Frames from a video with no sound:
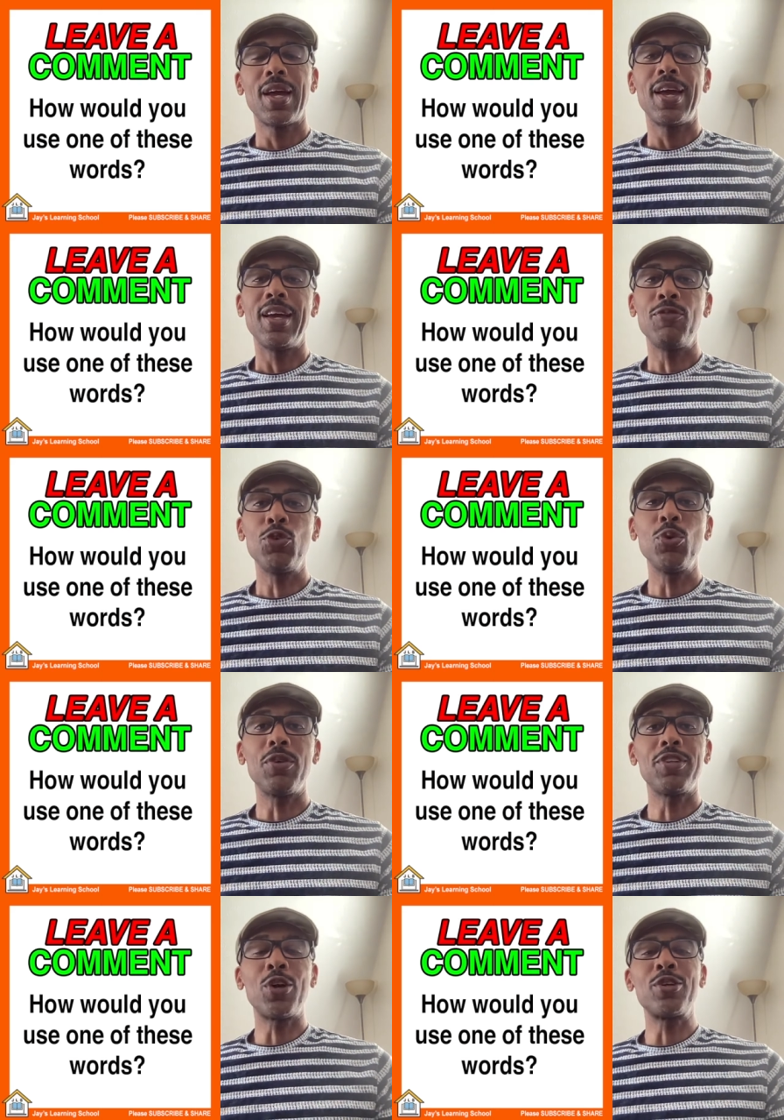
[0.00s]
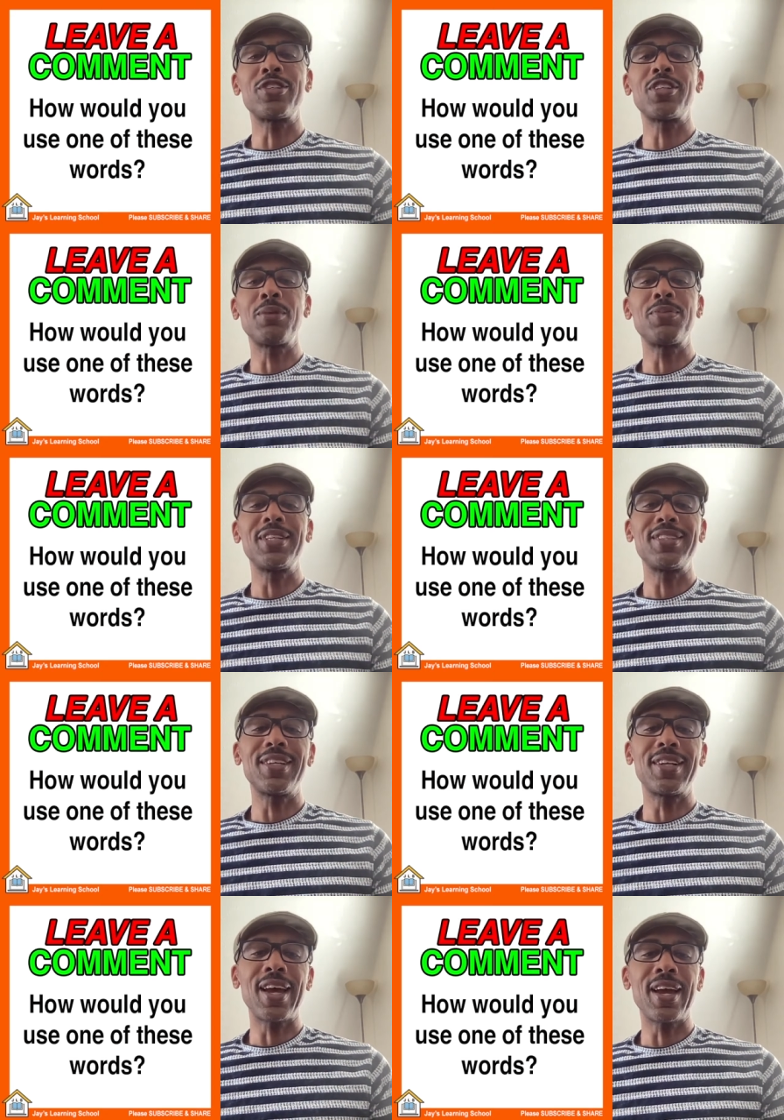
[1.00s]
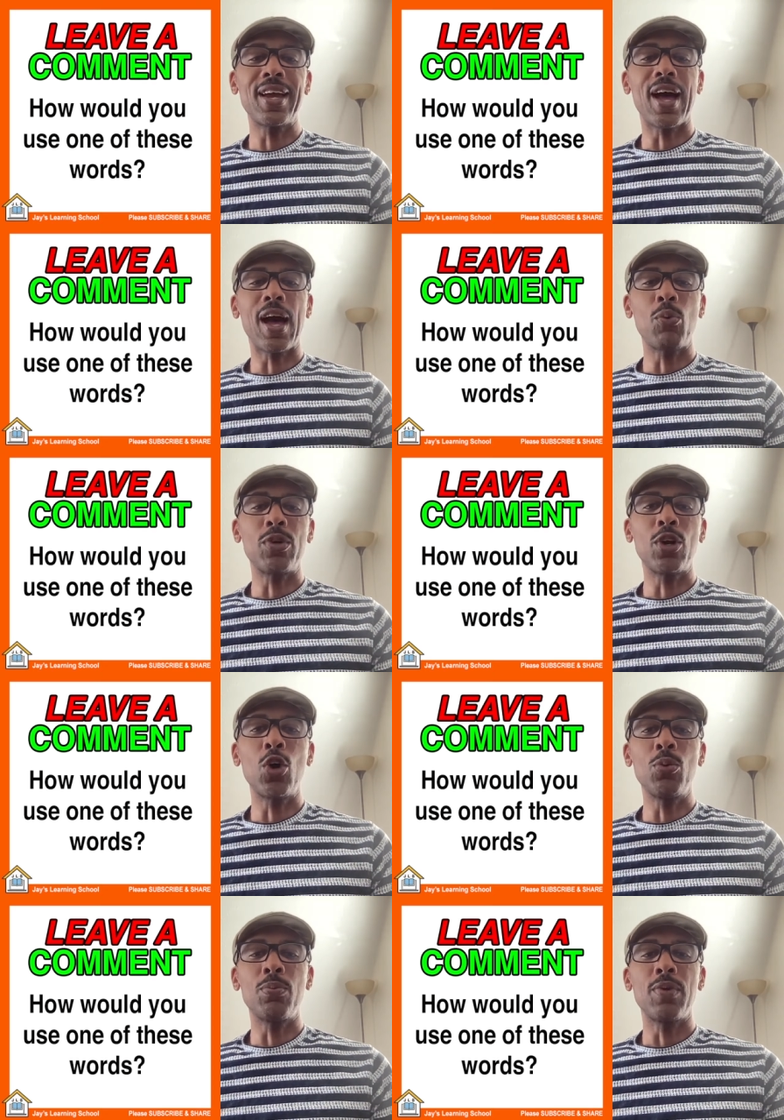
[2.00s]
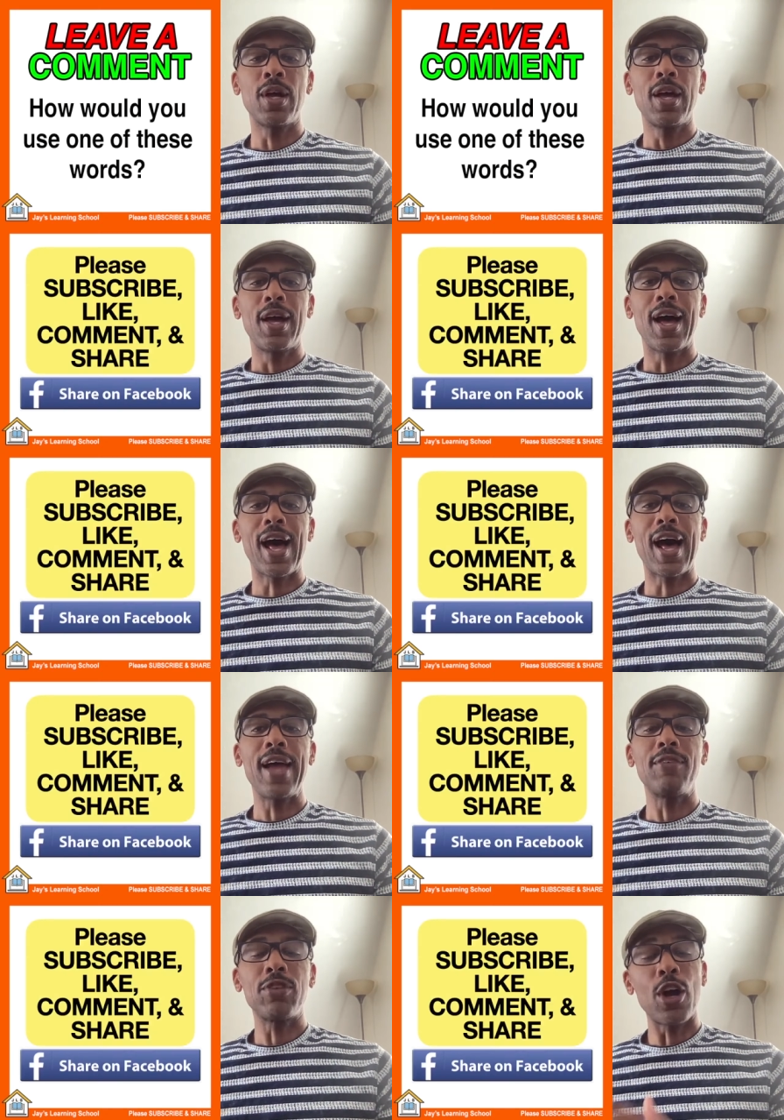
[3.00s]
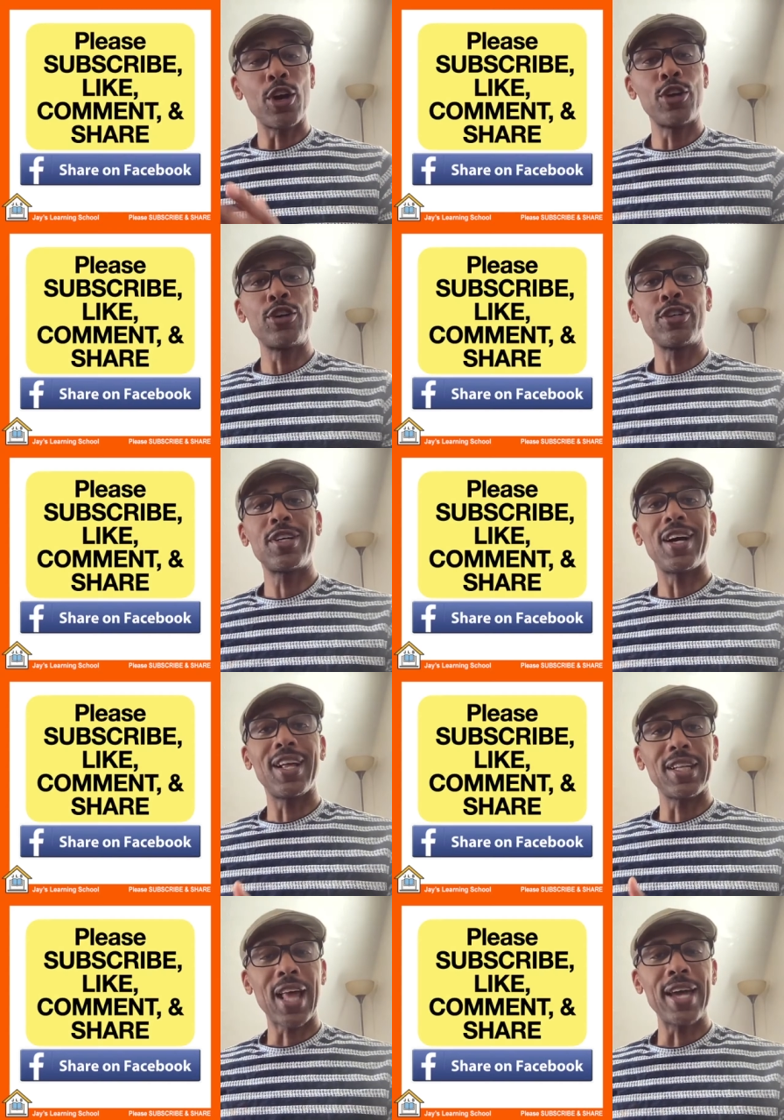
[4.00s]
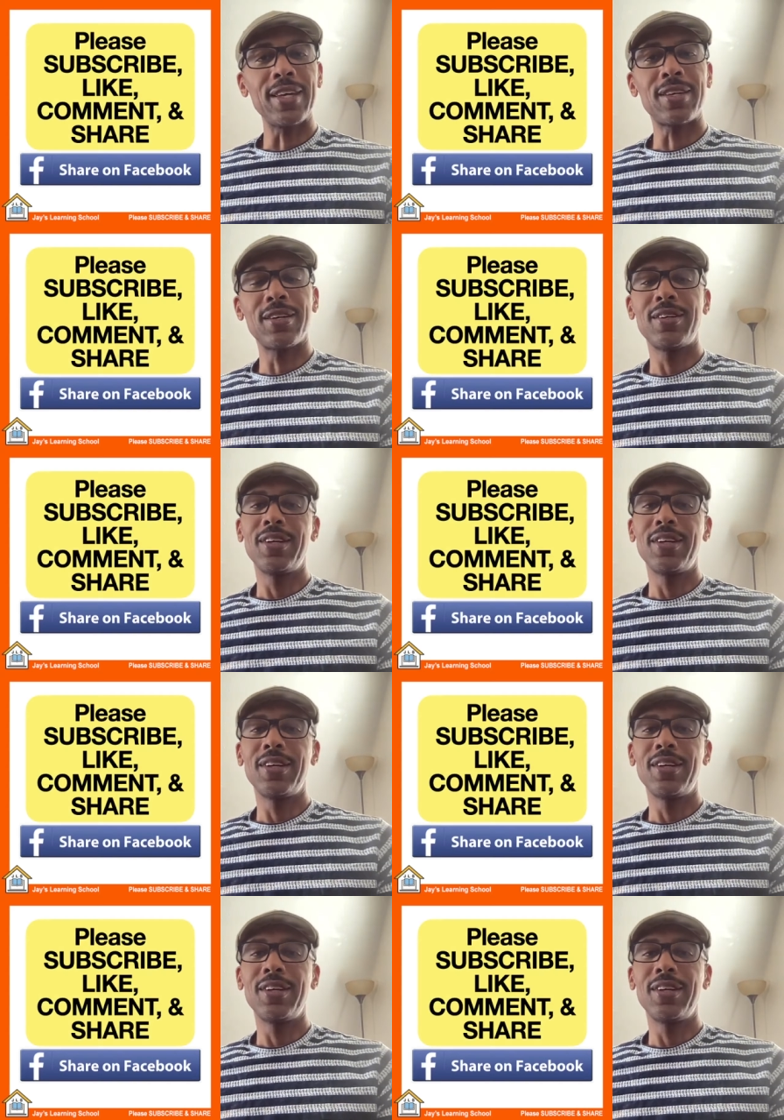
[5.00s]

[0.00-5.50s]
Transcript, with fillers: If you have learned something today, I would hope I have earned a like.